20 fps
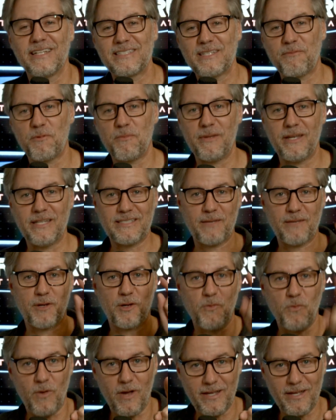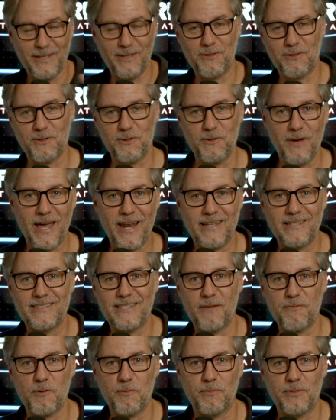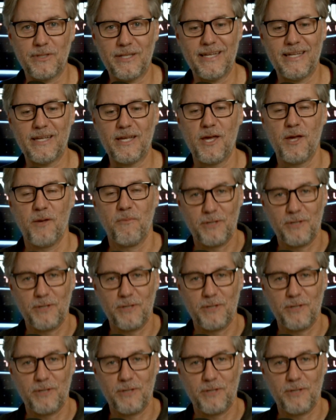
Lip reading: couple of minutes, I'm going to walk you through how to set up and play